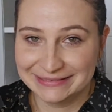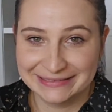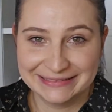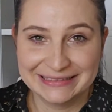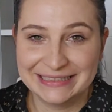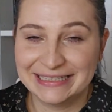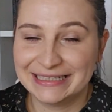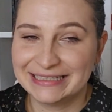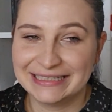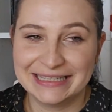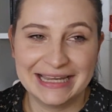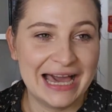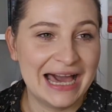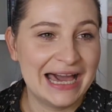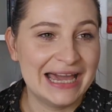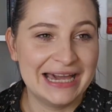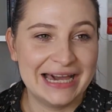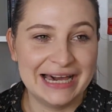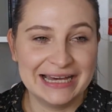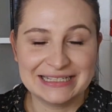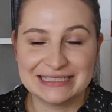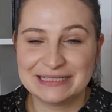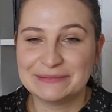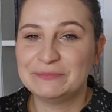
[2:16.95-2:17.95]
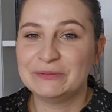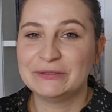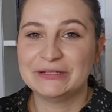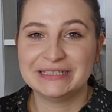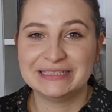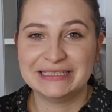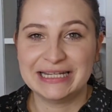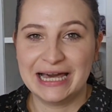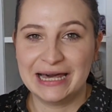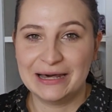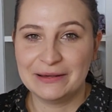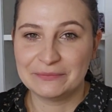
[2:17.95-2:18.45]
Like I had to put it
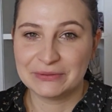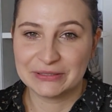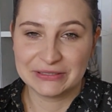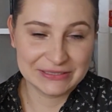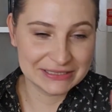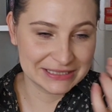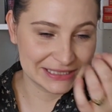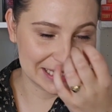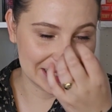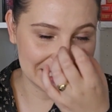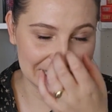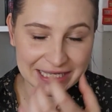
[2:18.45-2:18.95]
down because